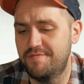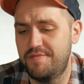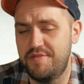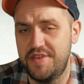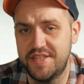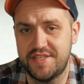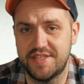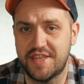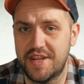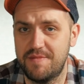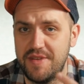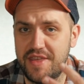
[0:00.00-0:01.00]
This is
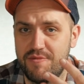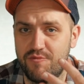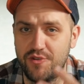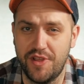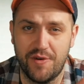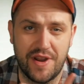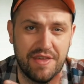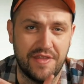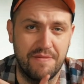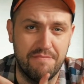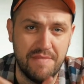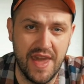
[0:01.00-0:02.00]
gonna be really what I think
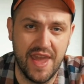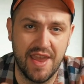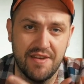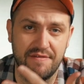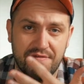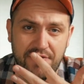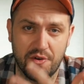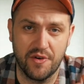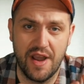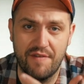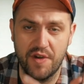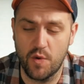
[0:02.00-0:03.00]
the main
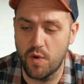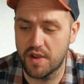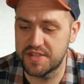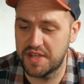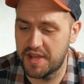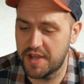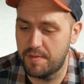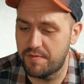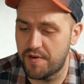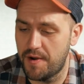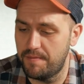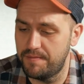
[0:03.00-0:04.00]
photographic work is gonna come
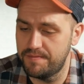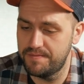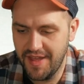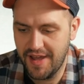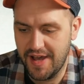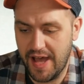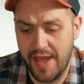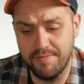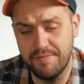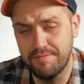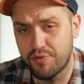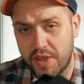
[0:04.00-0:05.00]
from.
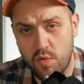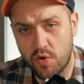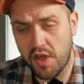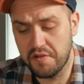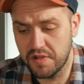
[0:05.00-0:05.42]
I'm bringing one other